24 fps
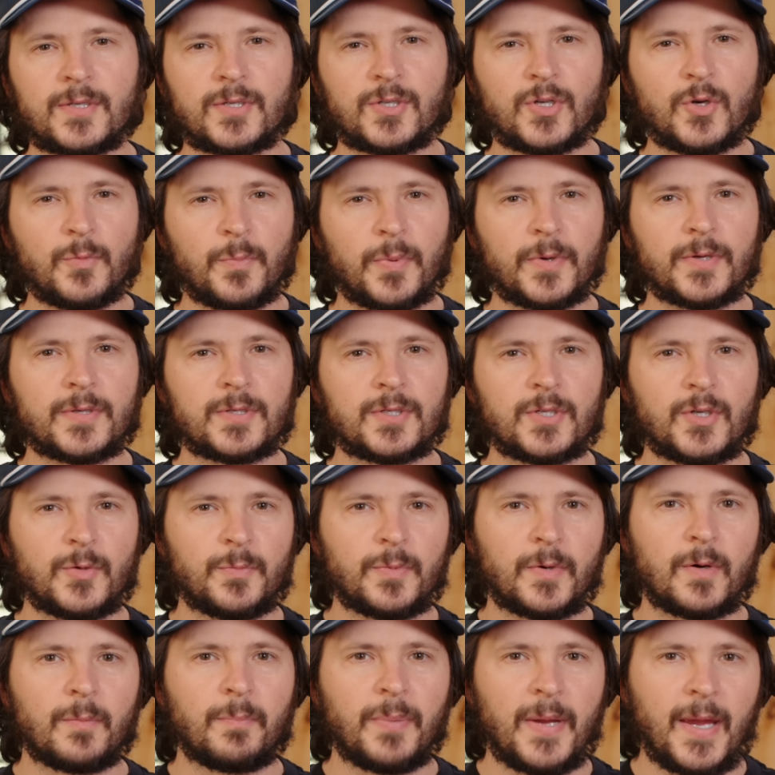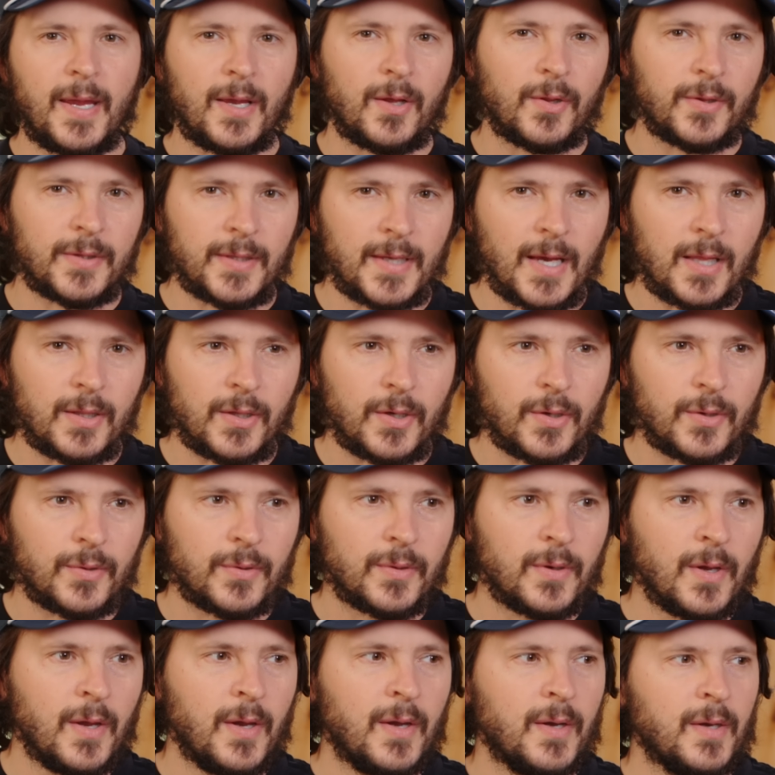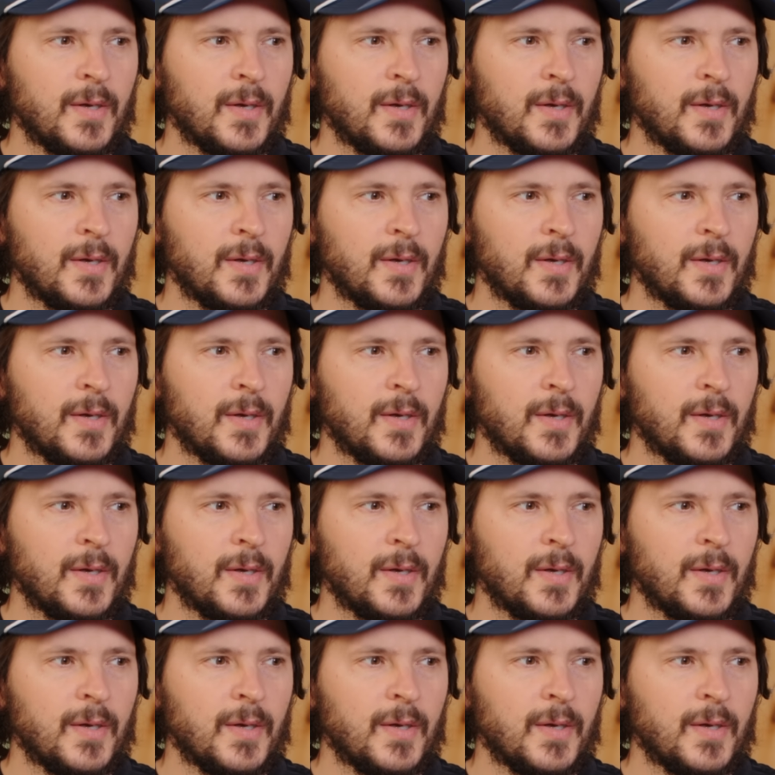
are super, super pale yellow,